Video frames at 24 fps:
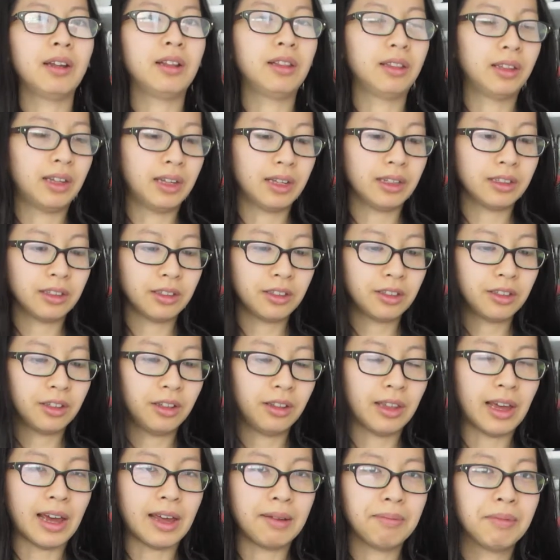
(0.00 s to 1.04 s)
And so
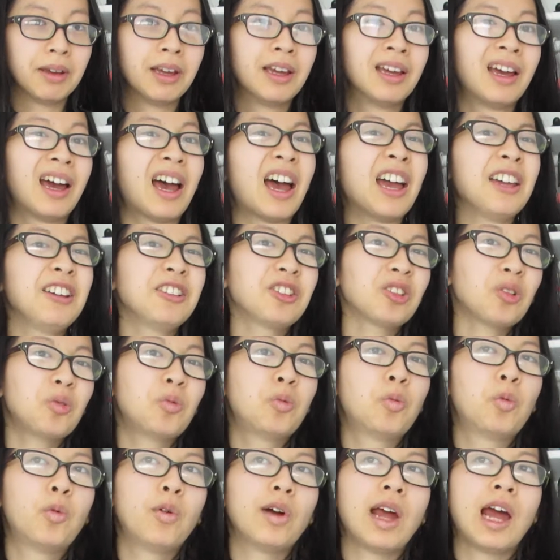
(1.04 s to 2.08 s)
that I used
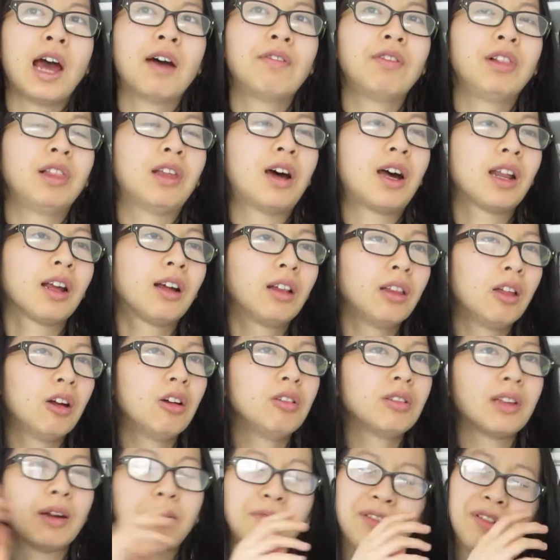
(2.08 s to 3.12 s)
to have a lot of
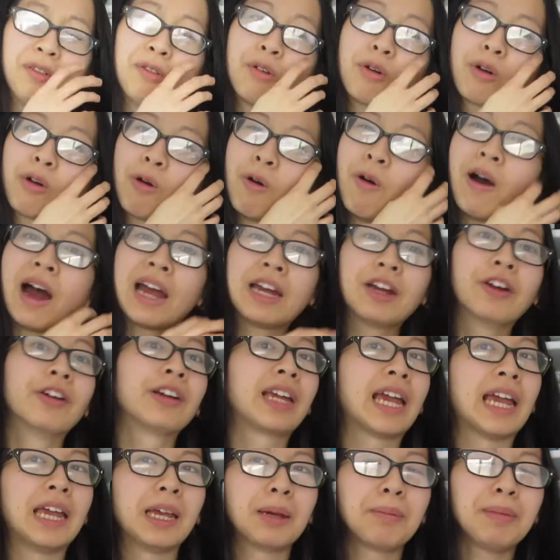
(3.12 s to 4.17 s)
clothes that would require
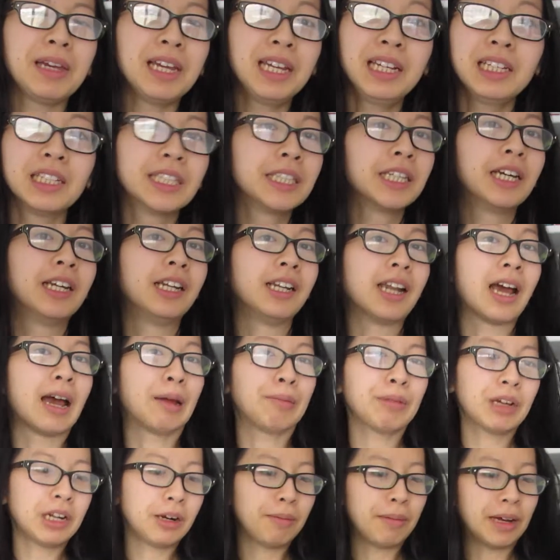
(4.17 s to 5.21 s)
camis, and
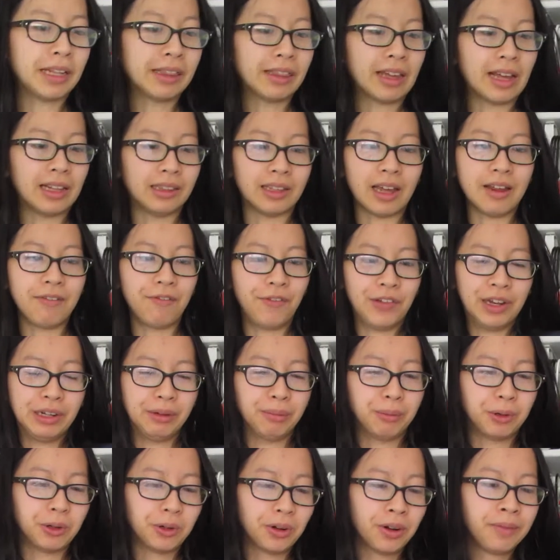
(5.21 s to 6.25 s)
I'm not about that life
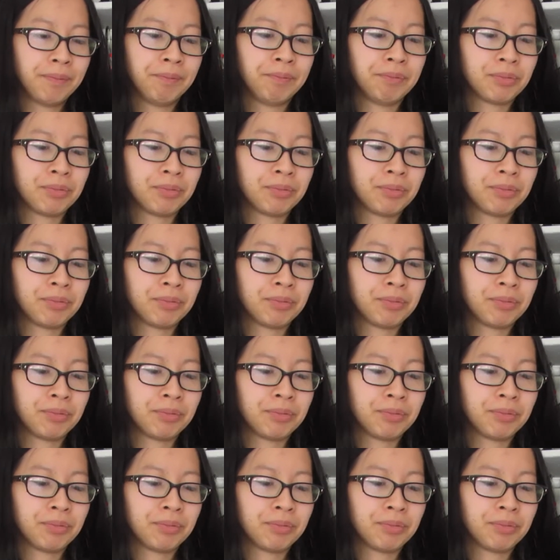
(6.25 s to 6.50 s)
anymore.